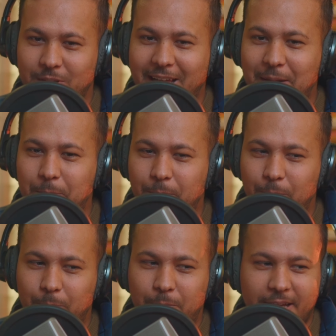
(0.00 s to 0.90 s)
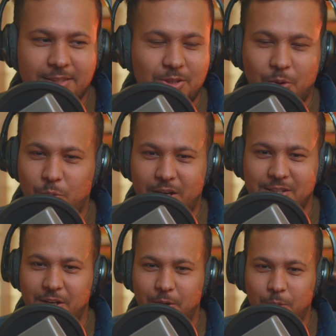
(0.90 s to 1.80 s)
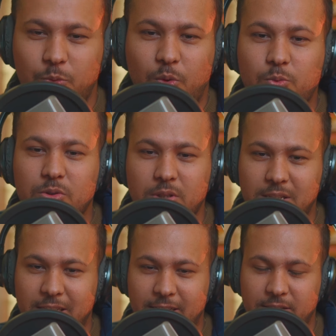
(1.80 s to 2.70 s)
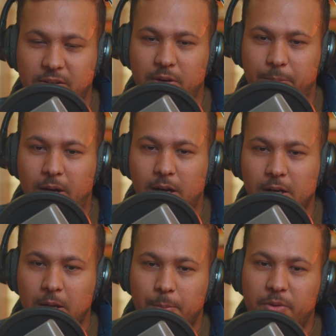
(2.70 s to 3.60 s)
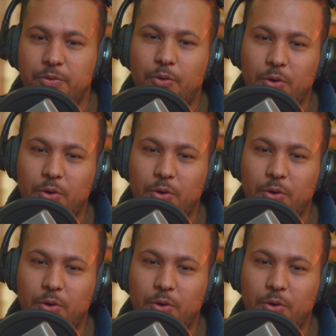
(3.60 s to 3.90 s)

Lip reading: that begs the question, what was the status of Nepal before